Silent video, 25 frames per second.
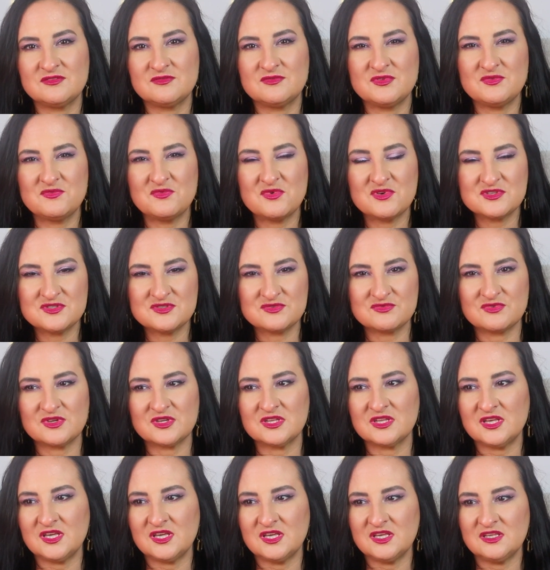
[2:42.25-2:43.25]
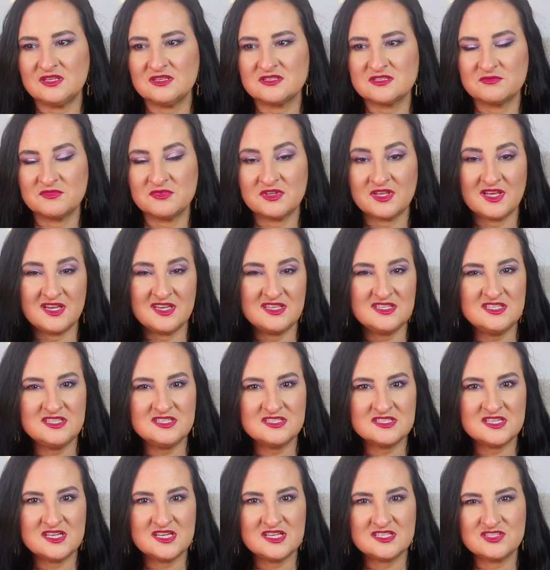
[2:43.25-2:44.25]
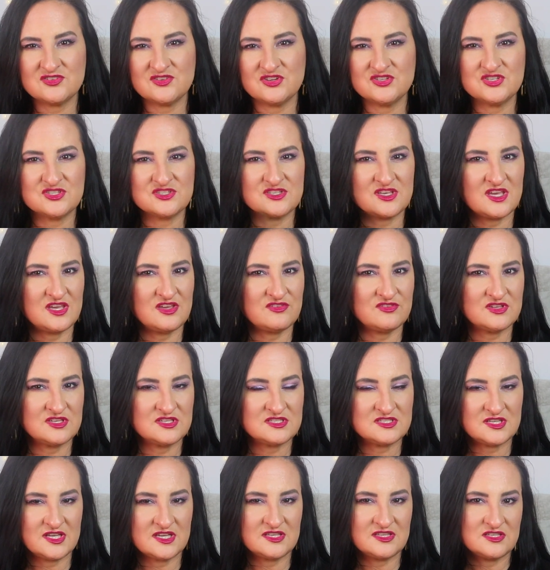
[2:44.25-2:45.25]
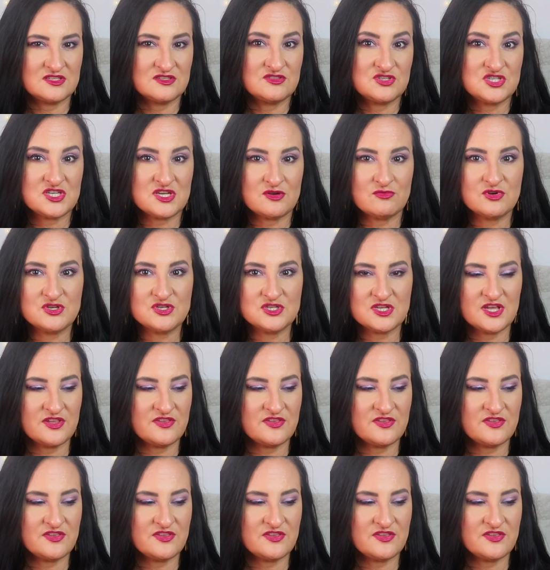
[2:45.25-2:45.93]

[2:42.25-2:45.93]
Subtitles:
it wasn't really something I needed, so I just gave it like the shower gel.